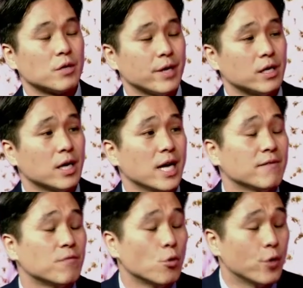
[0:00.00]
create a
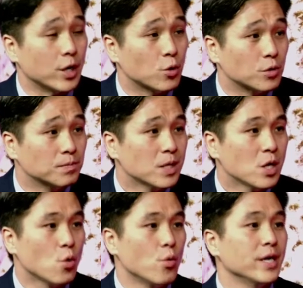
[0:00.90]
halfway home
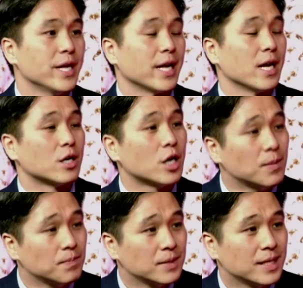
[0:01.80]
where they can
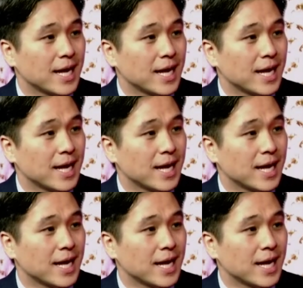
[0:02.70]
come